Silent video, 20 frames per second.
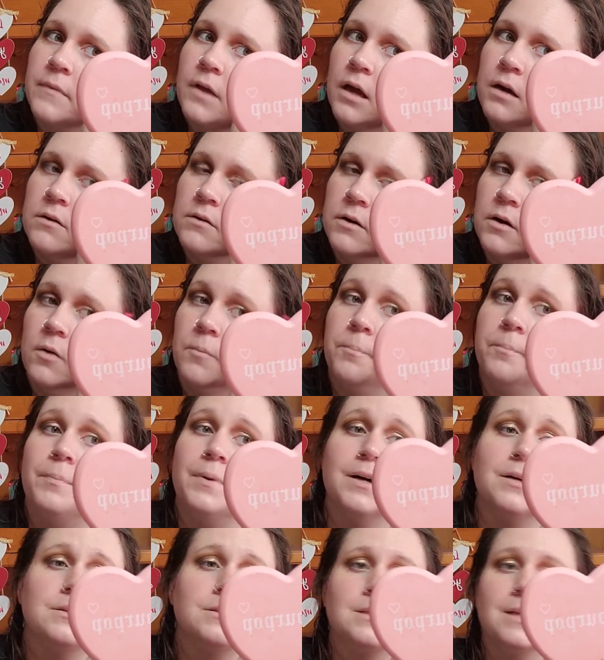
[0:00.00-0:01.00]
I don't know,
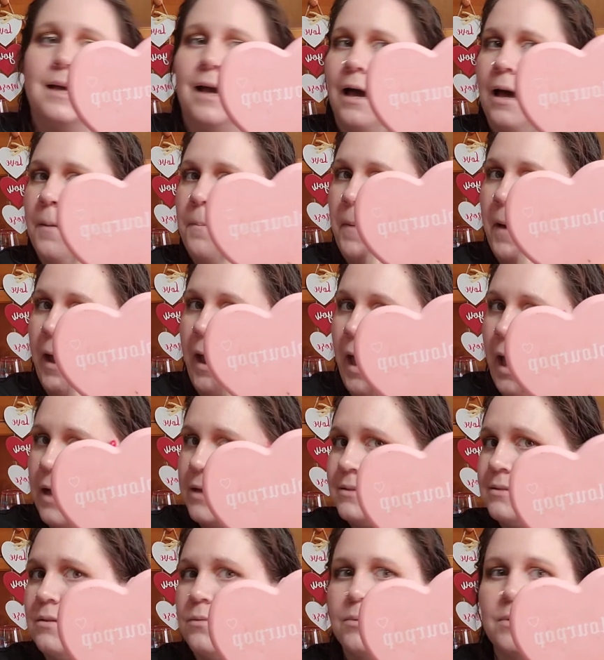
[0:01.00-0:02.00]
building up, I
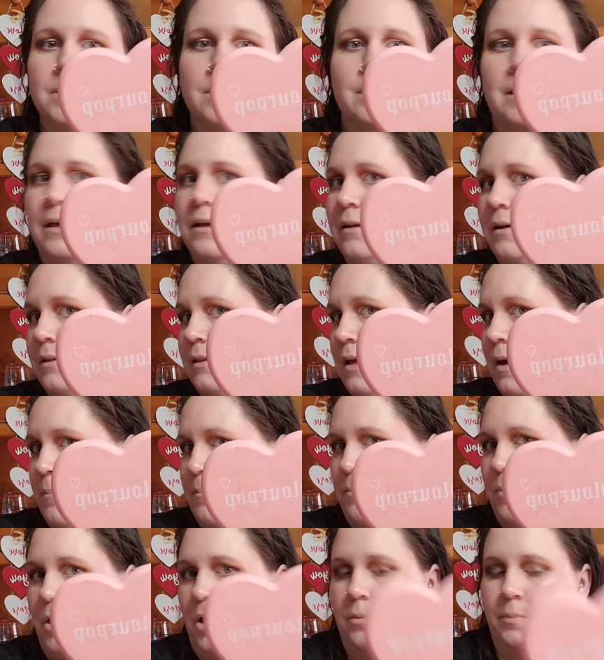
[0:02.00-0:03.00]
guess, to really get like
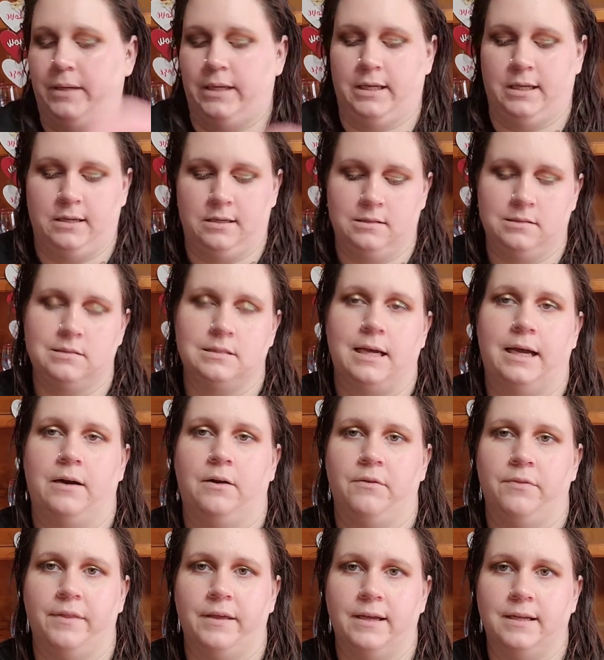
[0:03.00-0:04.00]
that balminess. I
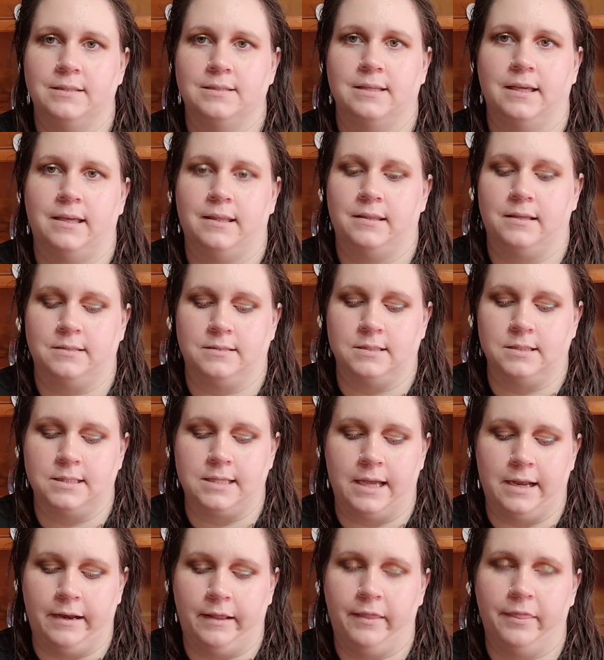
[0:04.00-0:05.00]
don't think it's like this is
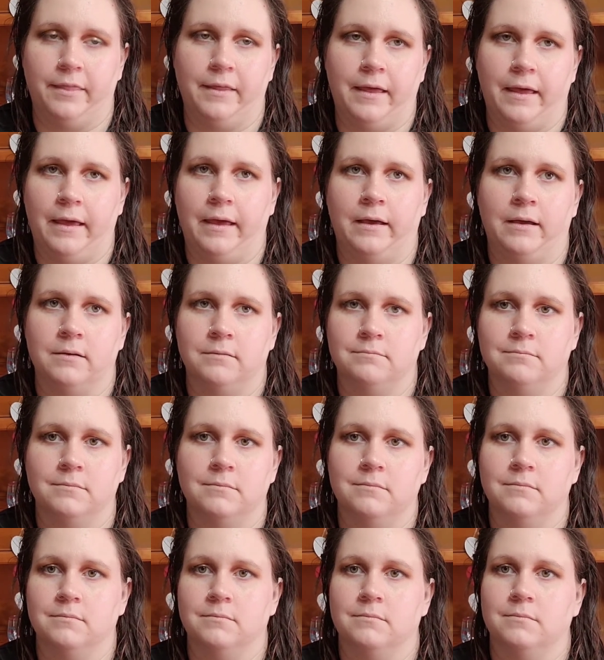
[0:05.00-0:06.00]
anything
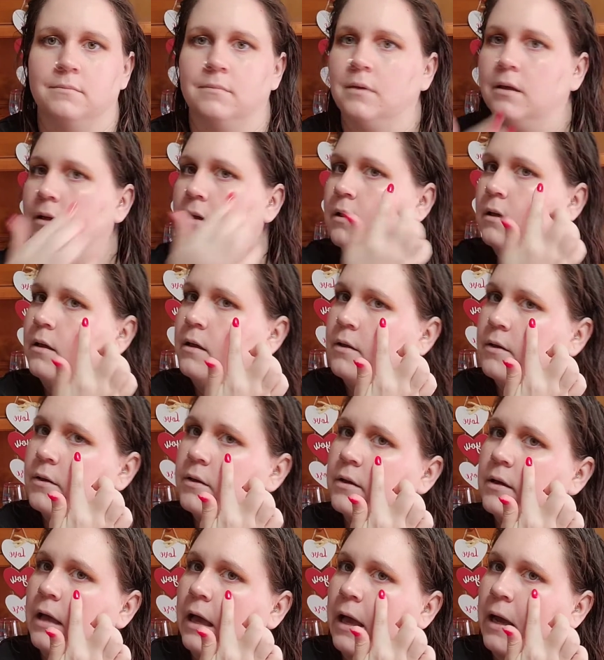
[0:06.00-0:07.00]

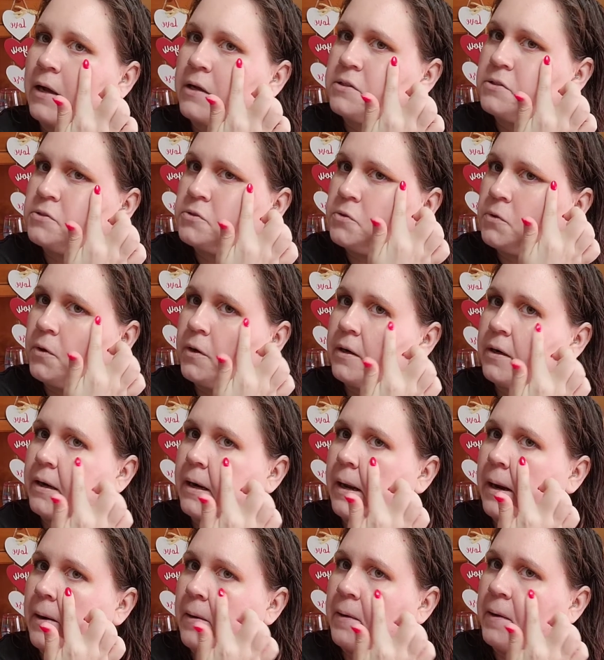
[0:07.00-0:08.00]

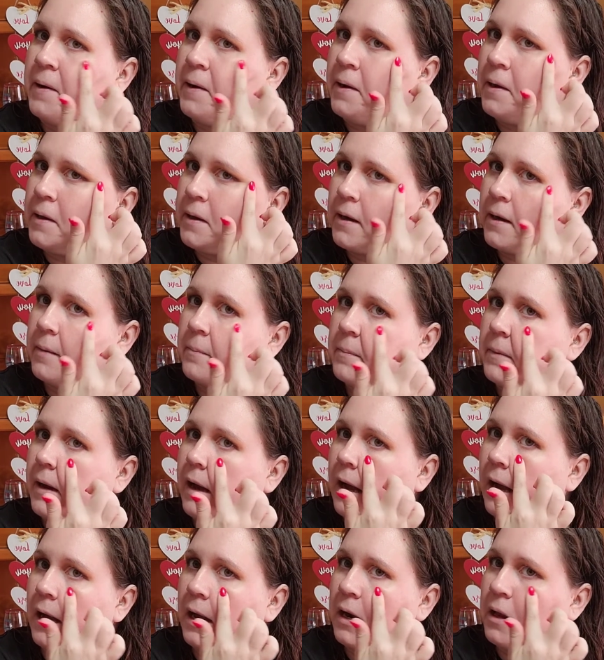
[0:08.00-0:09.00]
extraordinary. Like, I'm
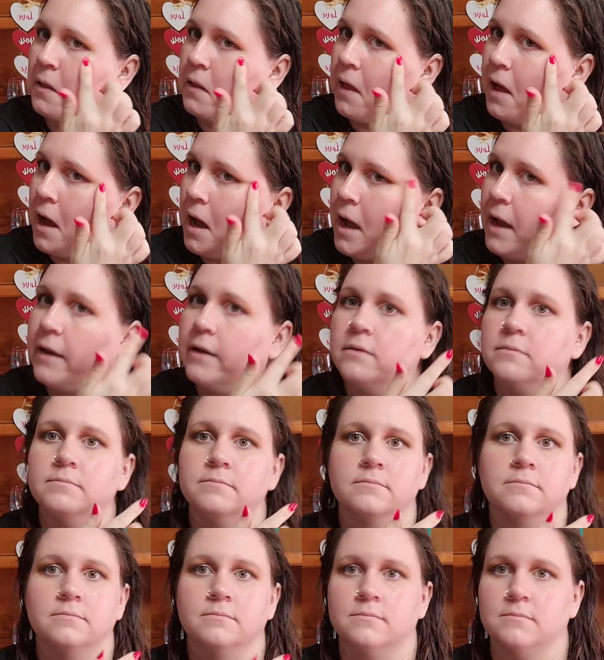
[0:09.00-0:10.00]
not gonna lie.
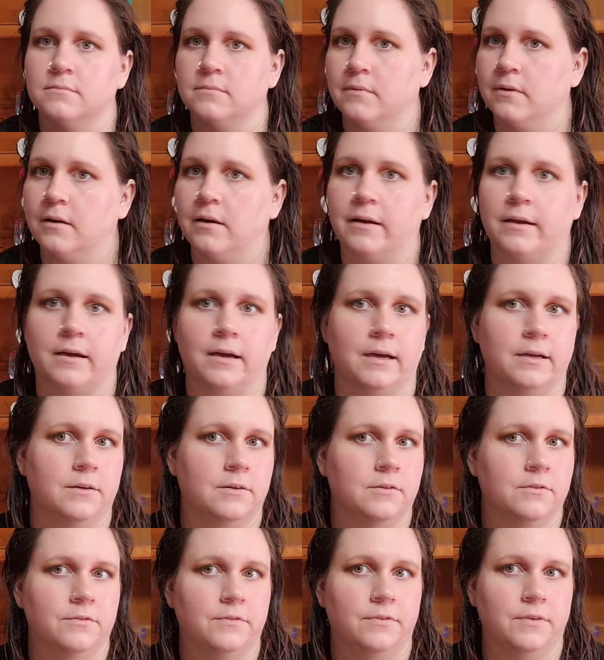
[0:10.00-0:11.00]
Like, I
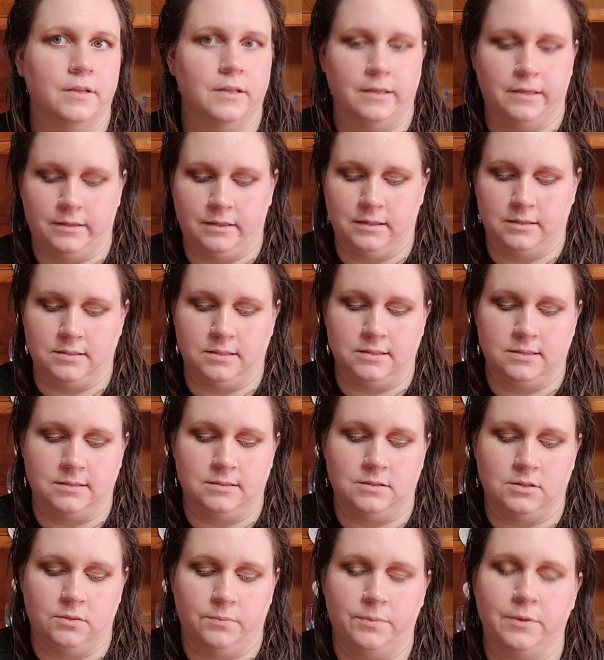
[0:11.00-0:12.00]
don't feel like this is
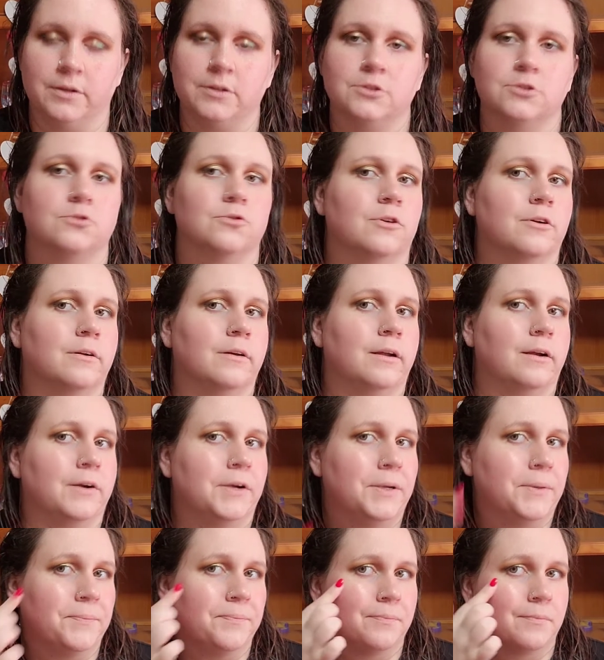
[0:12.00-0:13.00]
super
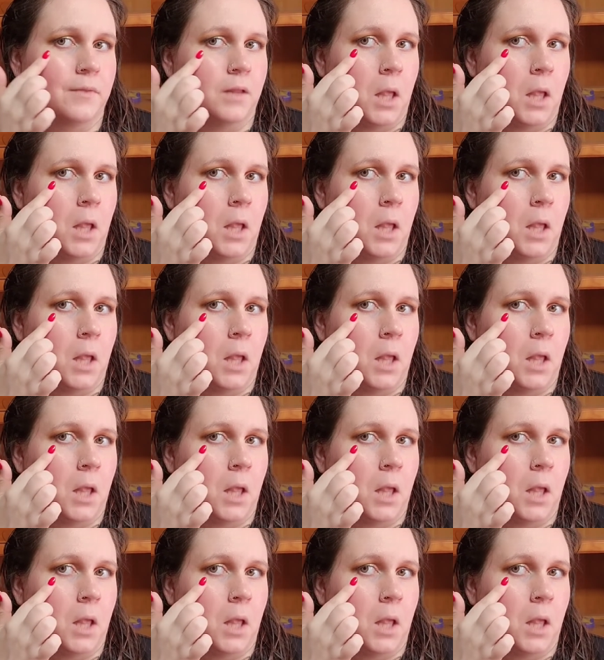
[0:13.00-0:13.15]
extraordinary.